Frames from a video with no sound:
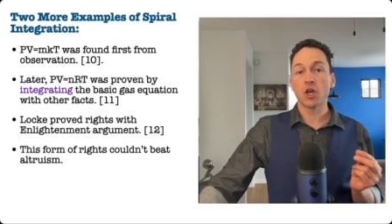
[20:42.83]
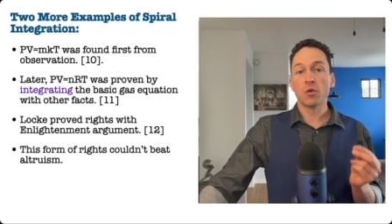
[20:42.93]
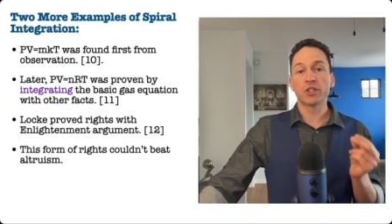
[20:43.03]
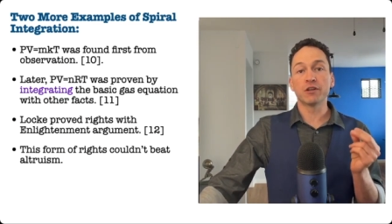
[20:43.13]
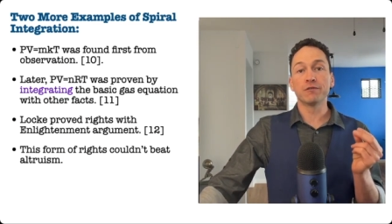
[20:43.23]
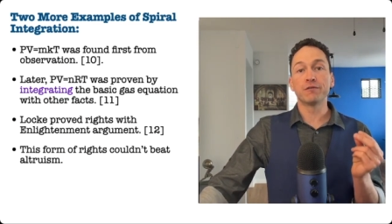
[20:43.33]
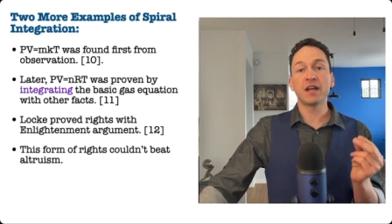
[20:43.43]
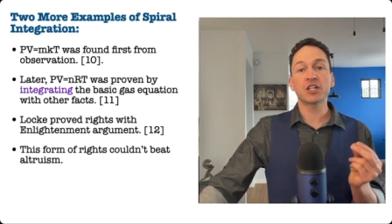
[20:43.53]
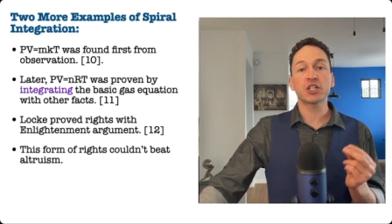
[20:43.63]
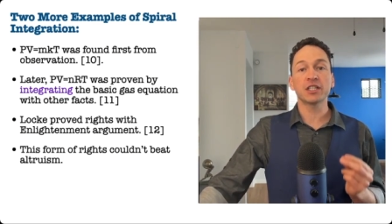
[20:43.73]
which
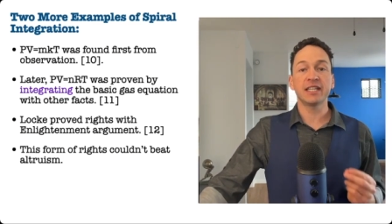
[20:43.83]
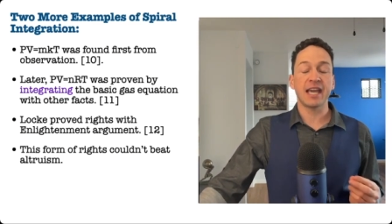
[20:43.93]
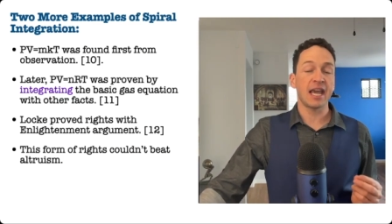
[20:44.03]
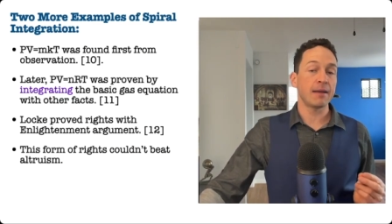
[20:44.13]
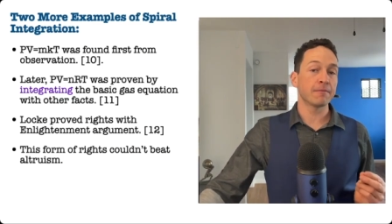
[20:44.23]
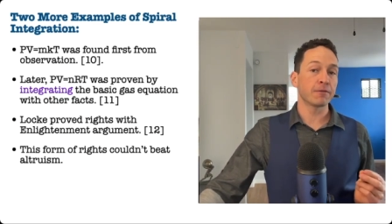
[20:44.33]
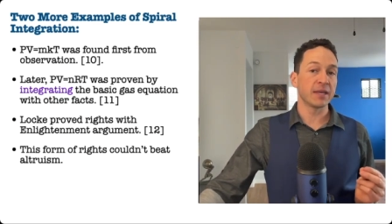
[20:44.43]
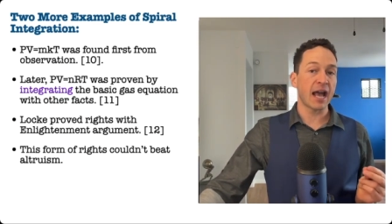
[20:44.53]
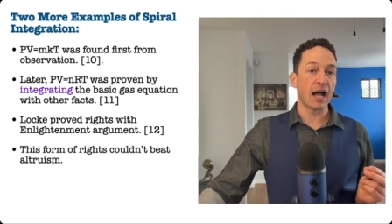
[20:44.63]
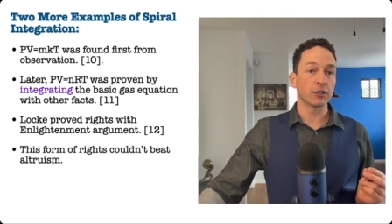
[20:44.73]
eventually came from
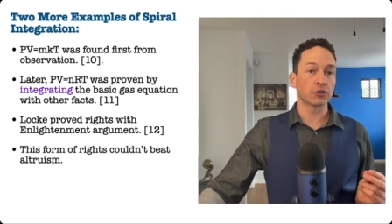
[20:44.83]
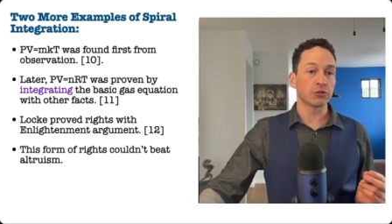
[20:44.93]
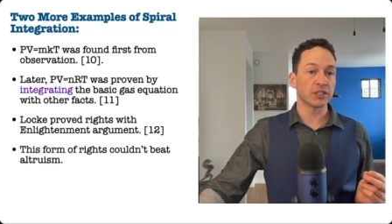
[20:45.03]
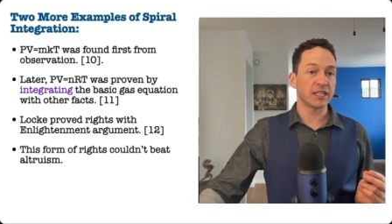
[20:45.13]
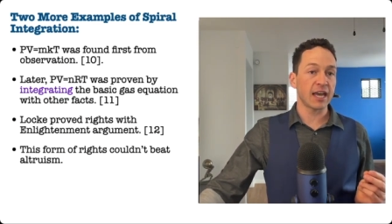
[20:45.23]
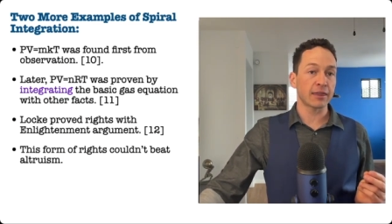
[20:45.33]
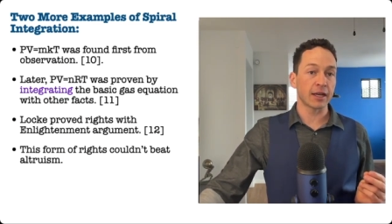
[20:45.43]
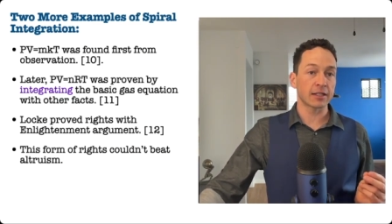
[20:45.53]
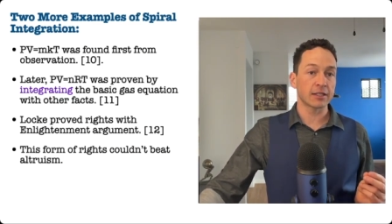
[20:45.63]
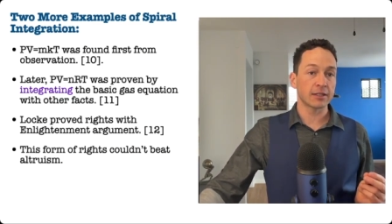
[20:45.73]
the altruist
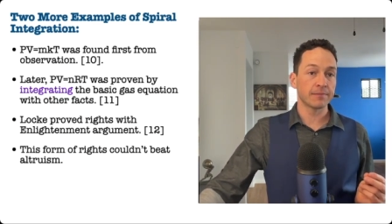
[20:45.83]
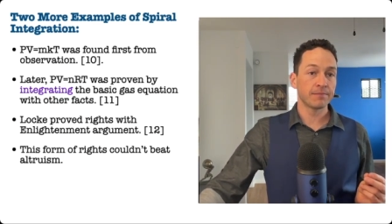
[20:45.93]
ethics.